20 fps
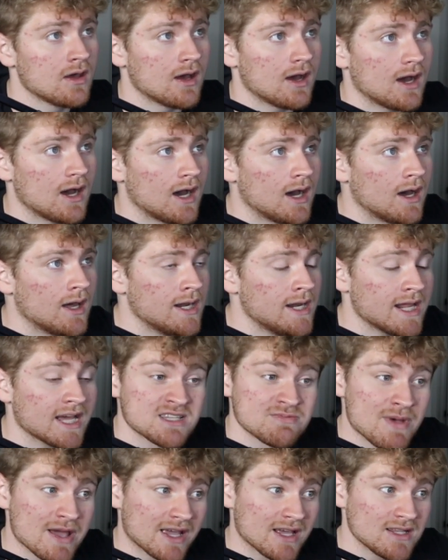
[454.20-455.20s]
Knicks
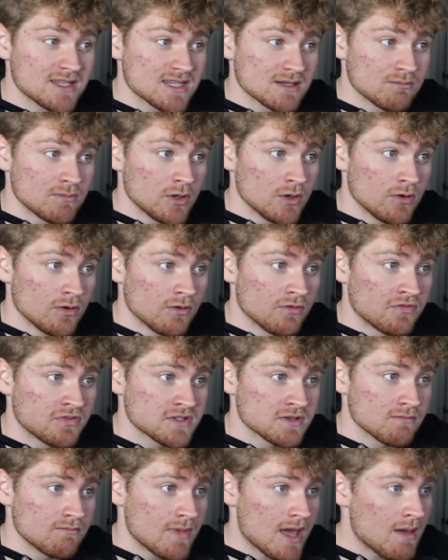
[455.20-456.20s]
making some
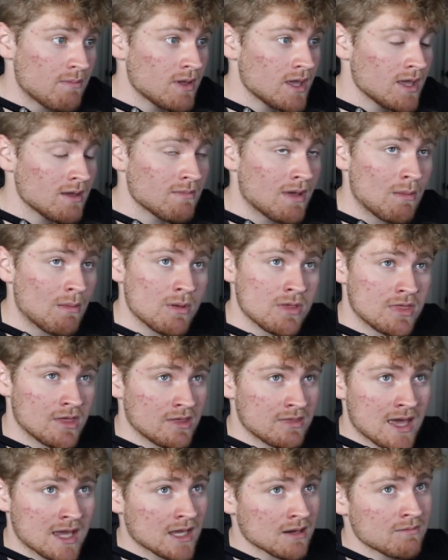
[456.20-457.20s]
moves. Maybe
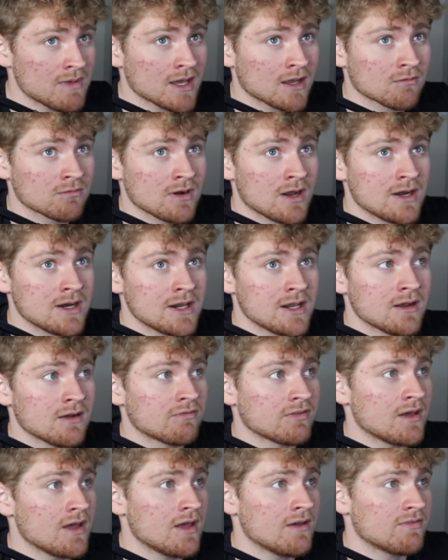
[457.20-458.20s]
they can make a run here
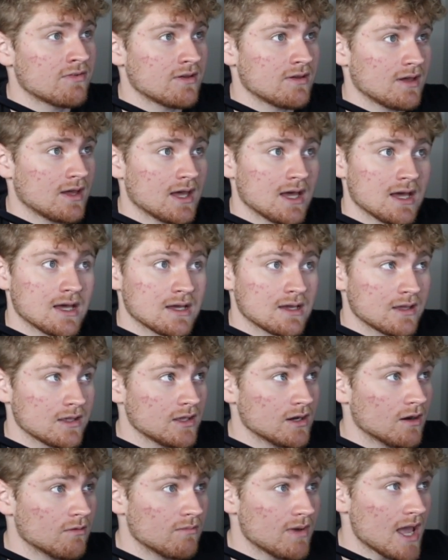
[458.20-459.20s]
if
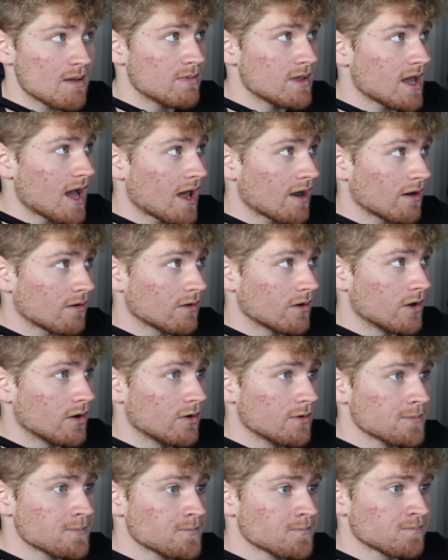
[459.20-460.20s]
maybe, I don't know.